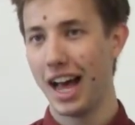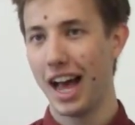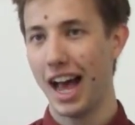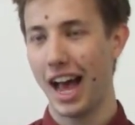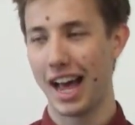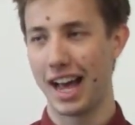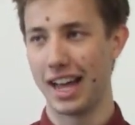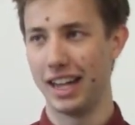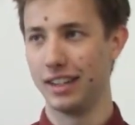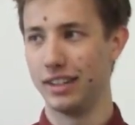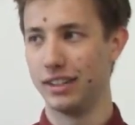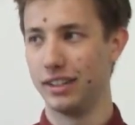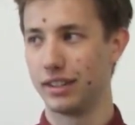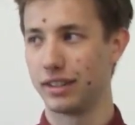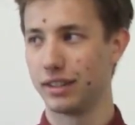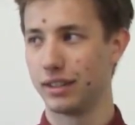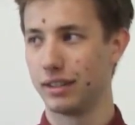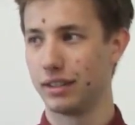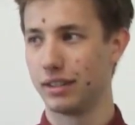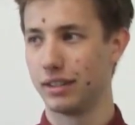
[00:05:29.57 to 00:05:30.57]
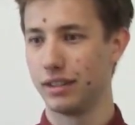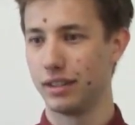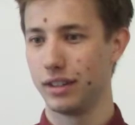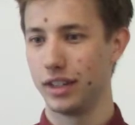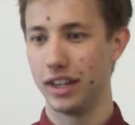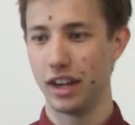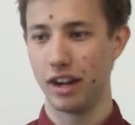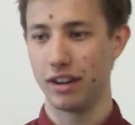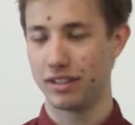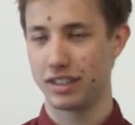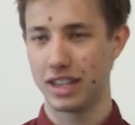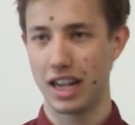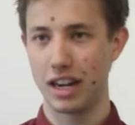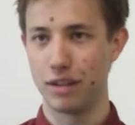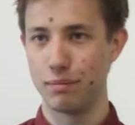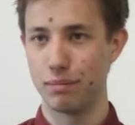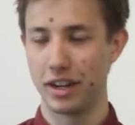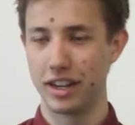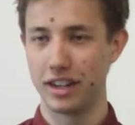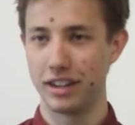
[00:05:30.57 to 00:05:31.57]
And, you know,
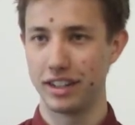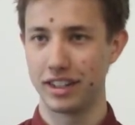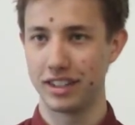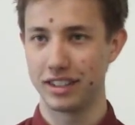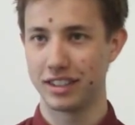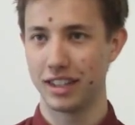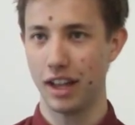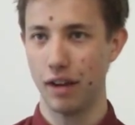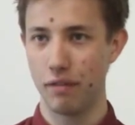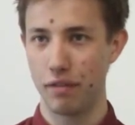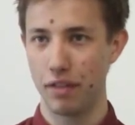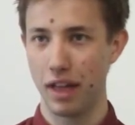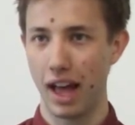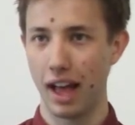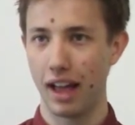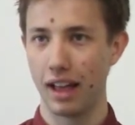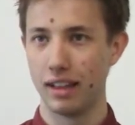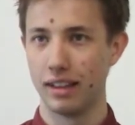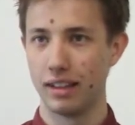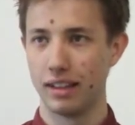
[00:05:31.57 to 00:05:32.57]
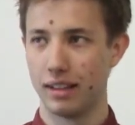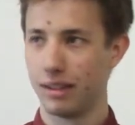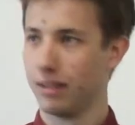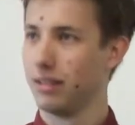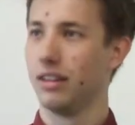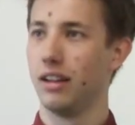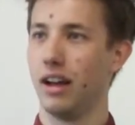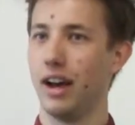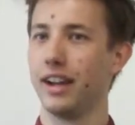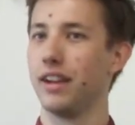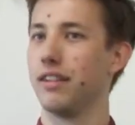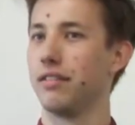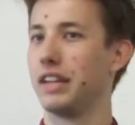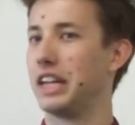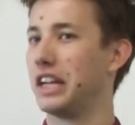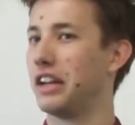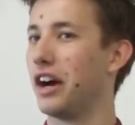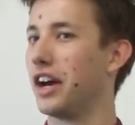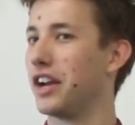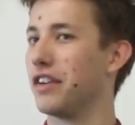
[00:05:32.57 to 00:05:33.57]
telling my younger self that, I don't
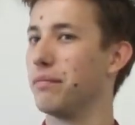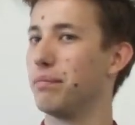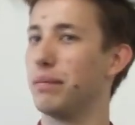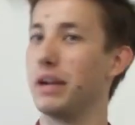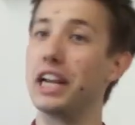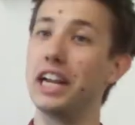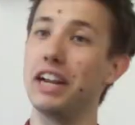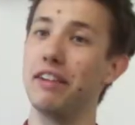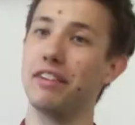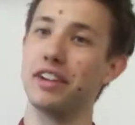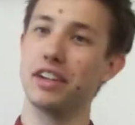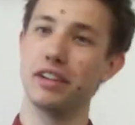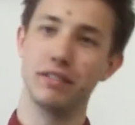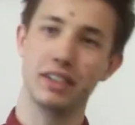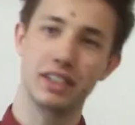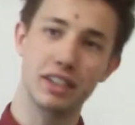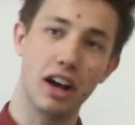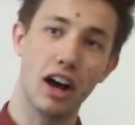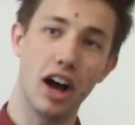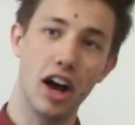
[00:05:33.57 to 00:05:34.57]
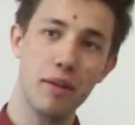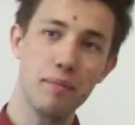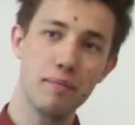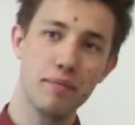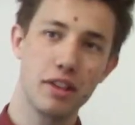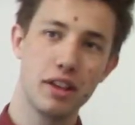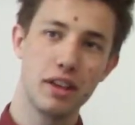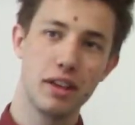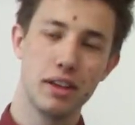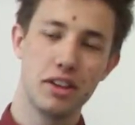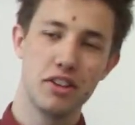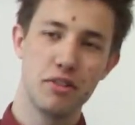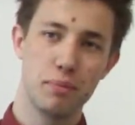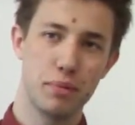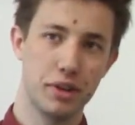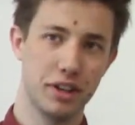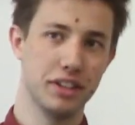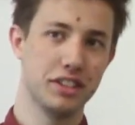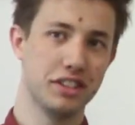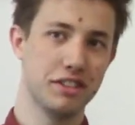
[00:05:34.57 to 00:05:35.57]
think I'd have believed it at the time,
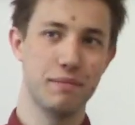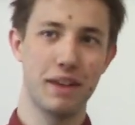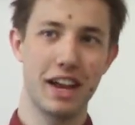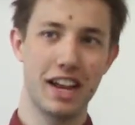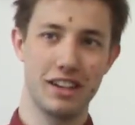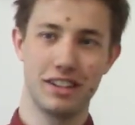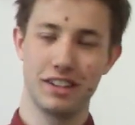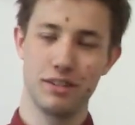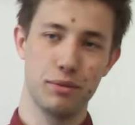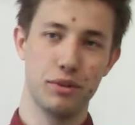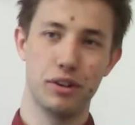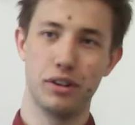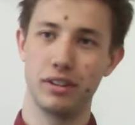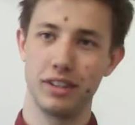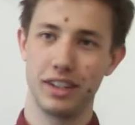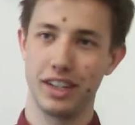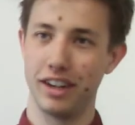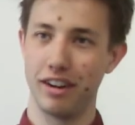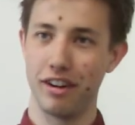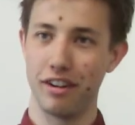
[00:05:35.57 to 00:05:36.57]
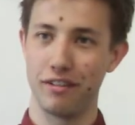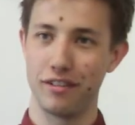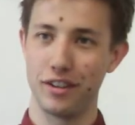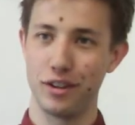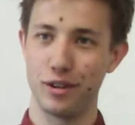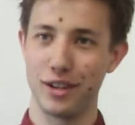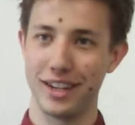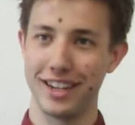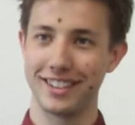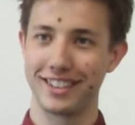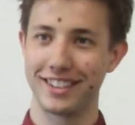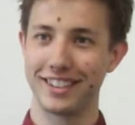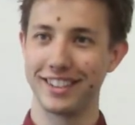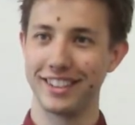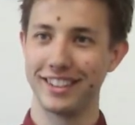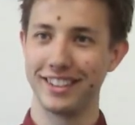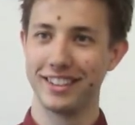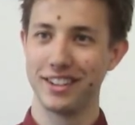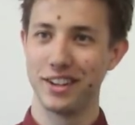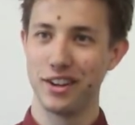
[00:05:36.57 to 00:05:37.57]
but it's amazing what, you know, a few years
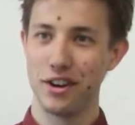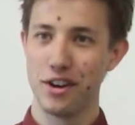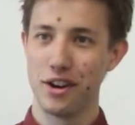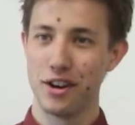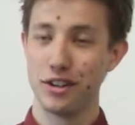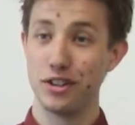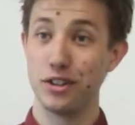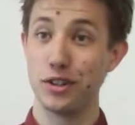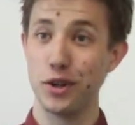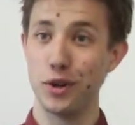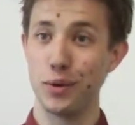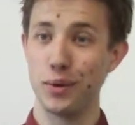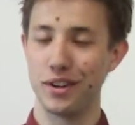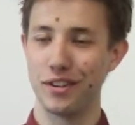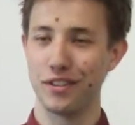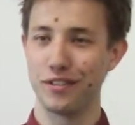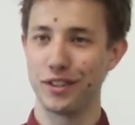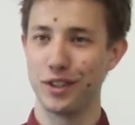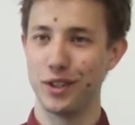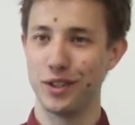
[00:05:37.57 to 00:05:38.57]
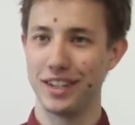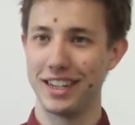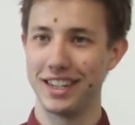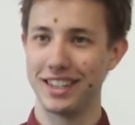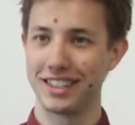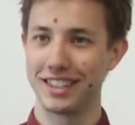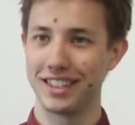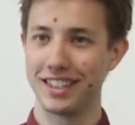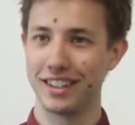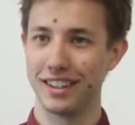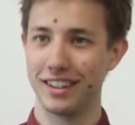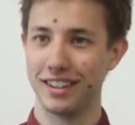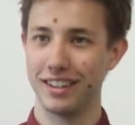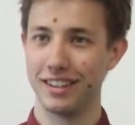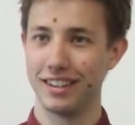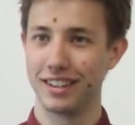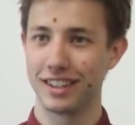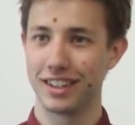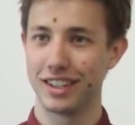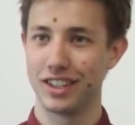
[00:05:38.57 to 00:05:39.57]
can do and a few years
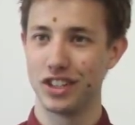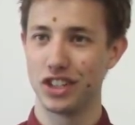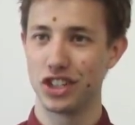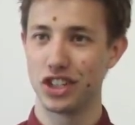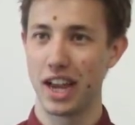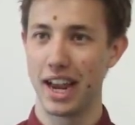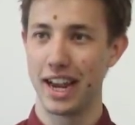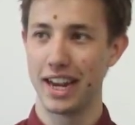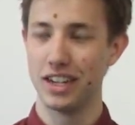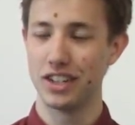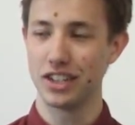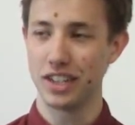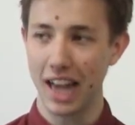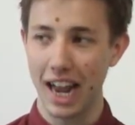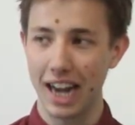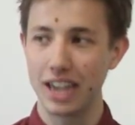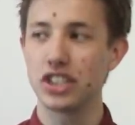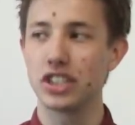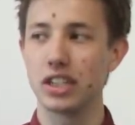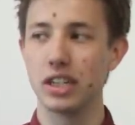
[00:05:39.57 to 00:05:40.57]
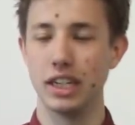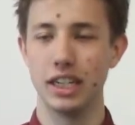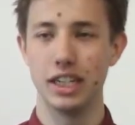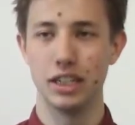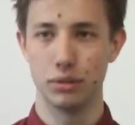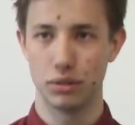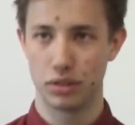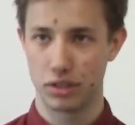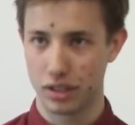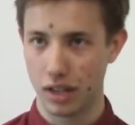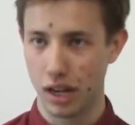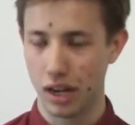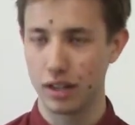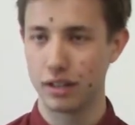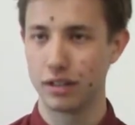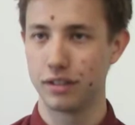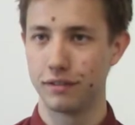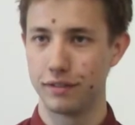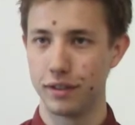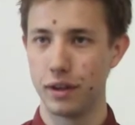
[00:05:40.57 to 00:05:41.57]
can change. And actually you'll start
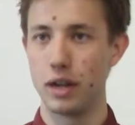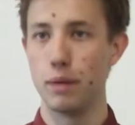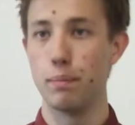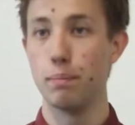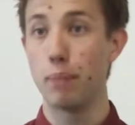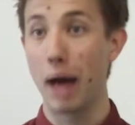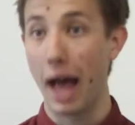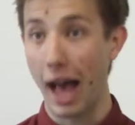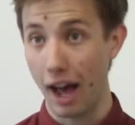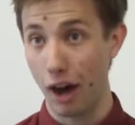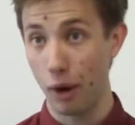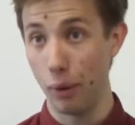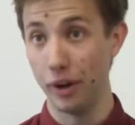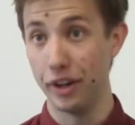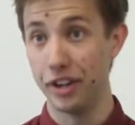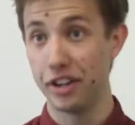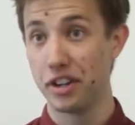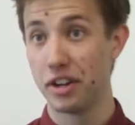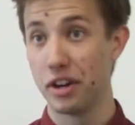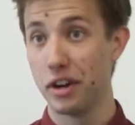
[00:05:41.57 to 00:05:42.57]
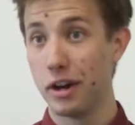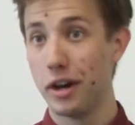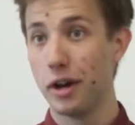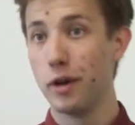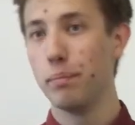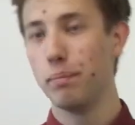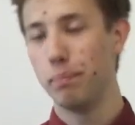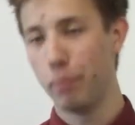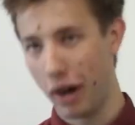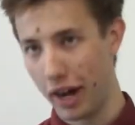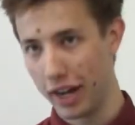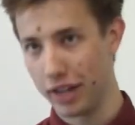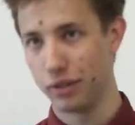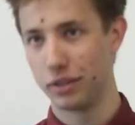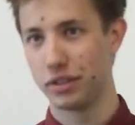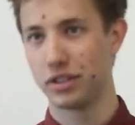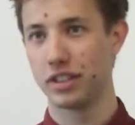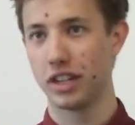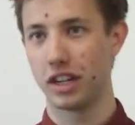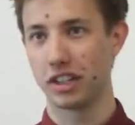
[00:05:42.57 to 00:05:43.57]
to feel empowered by your
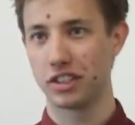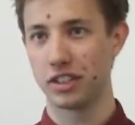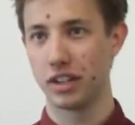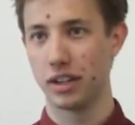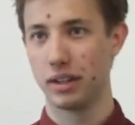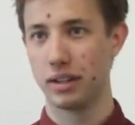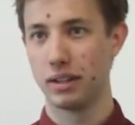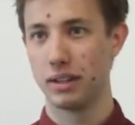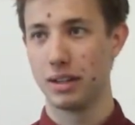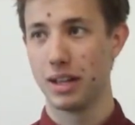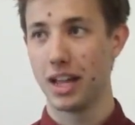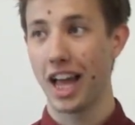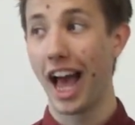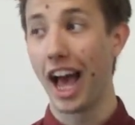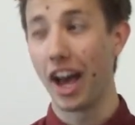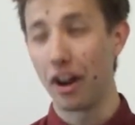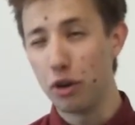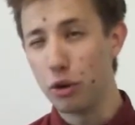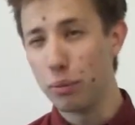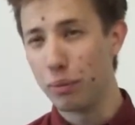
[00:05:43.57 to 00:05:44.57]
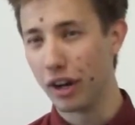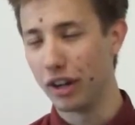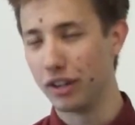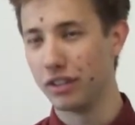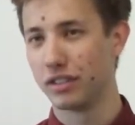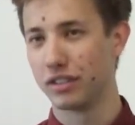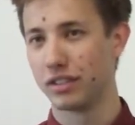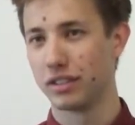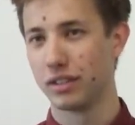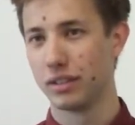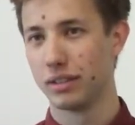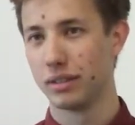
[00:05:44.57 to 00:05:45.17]
stutter. And almost,